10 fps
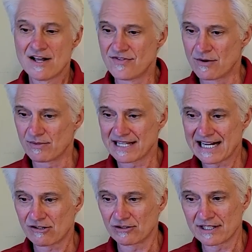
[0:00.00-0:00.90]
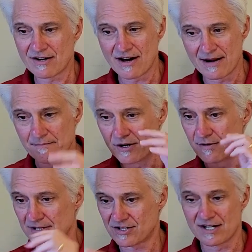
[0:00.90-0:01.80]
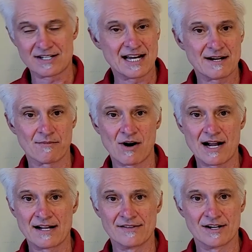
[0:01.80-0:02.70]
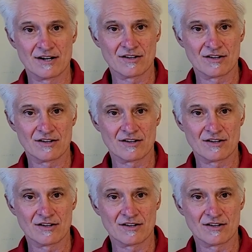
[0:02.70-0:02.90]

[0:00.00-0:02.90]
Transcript: Then when they click on it, boom, it's going to take them right in there.